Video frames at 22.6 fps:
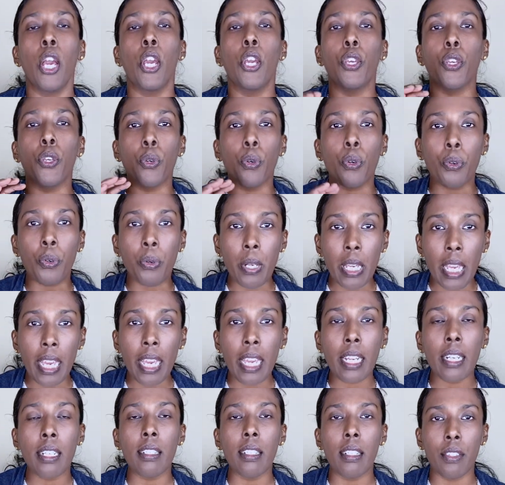You
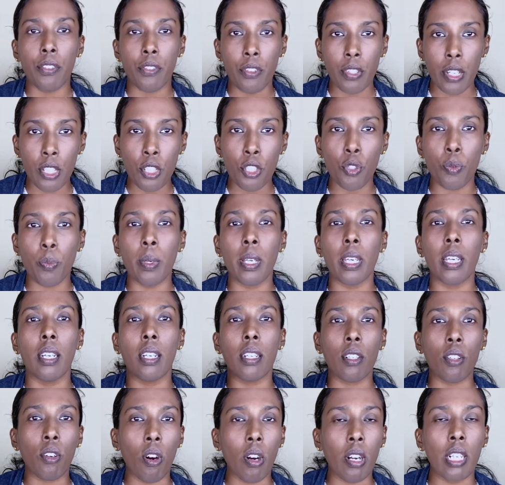create a resume
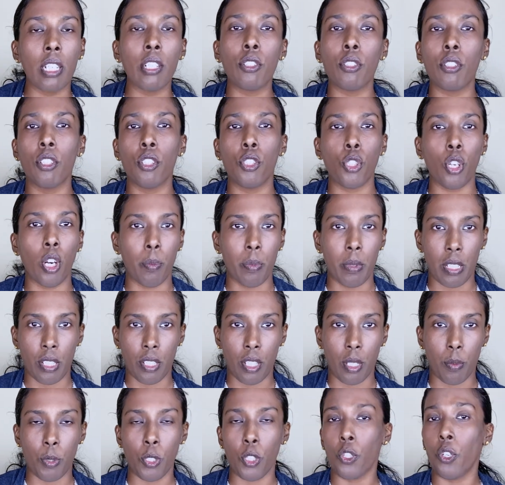according to the job
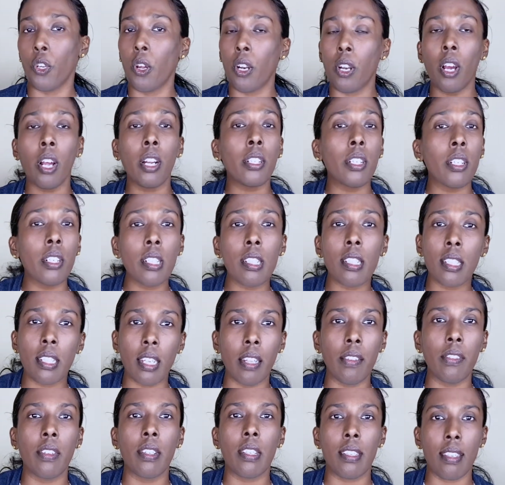description. You're not going to
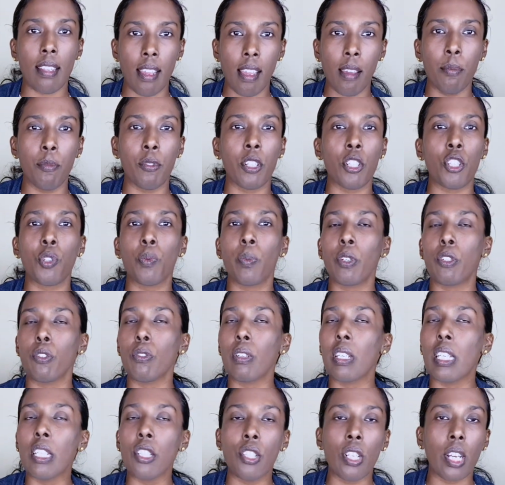send the same resume
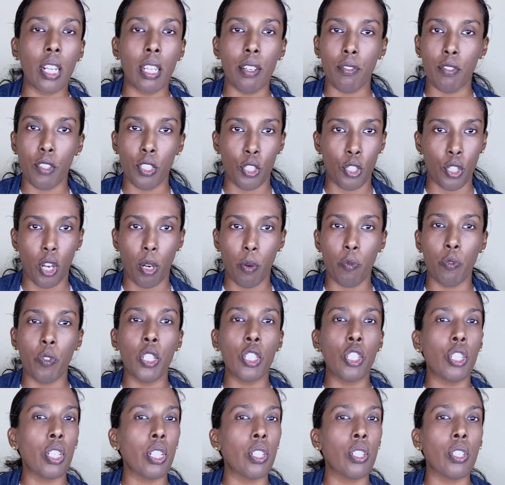to each and every job,
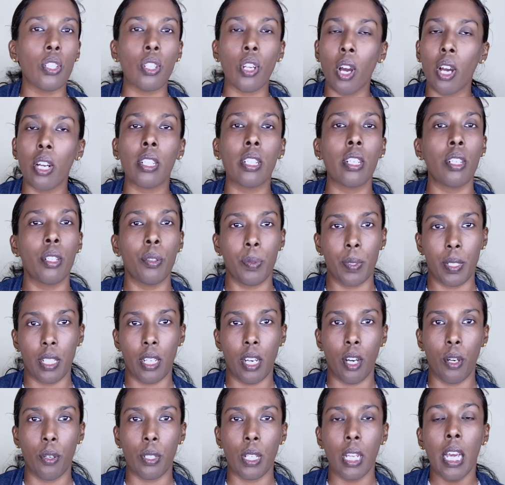which is not going to work
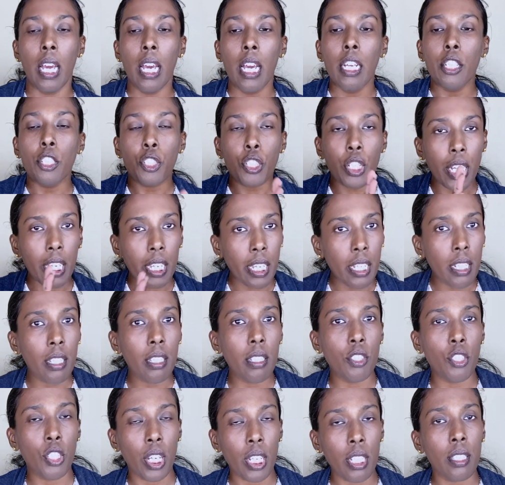out. Check
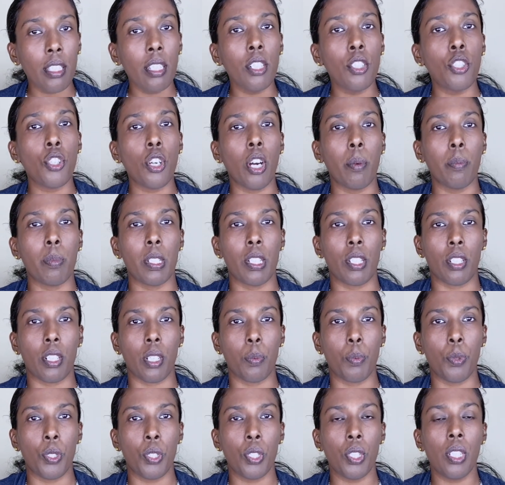the job
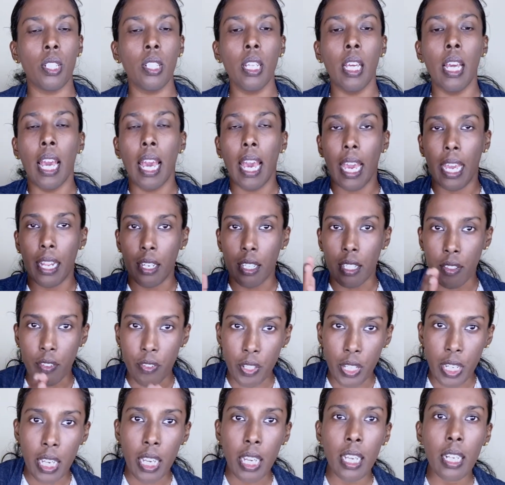description and
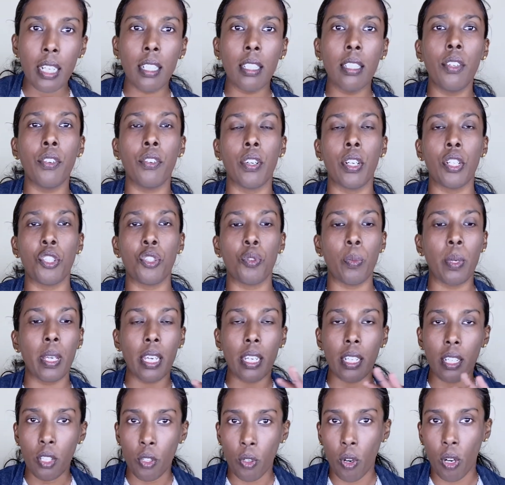create the resume
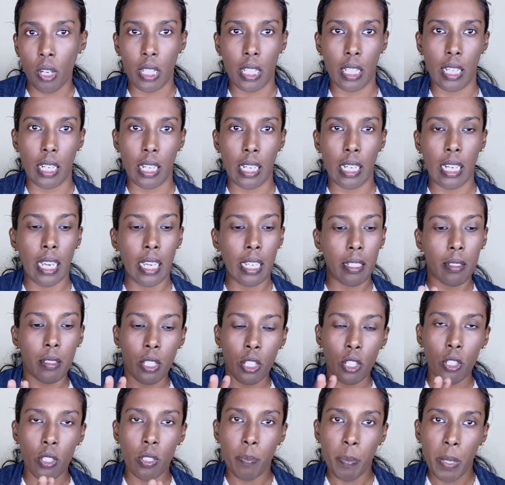accordingly. Like,
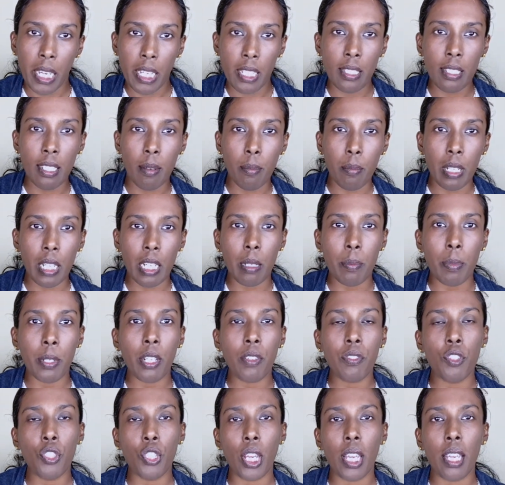make some little bit
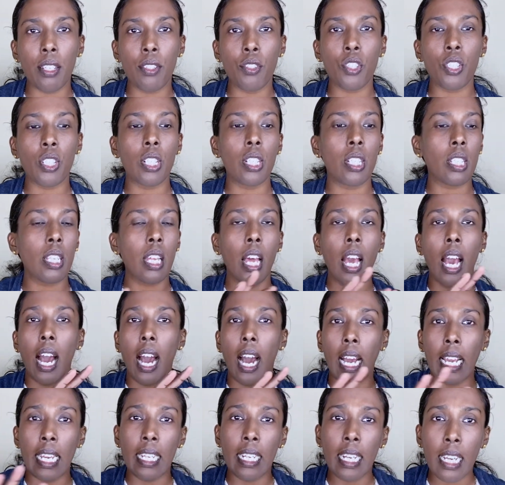of changes,
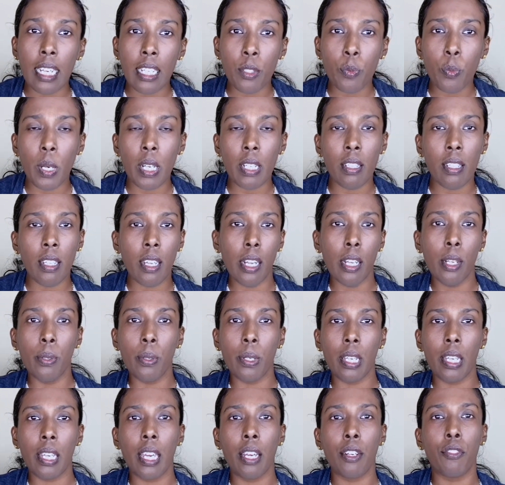highlight what they are
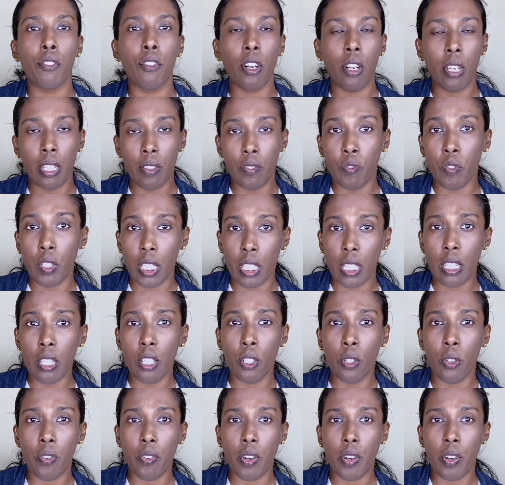looking at within your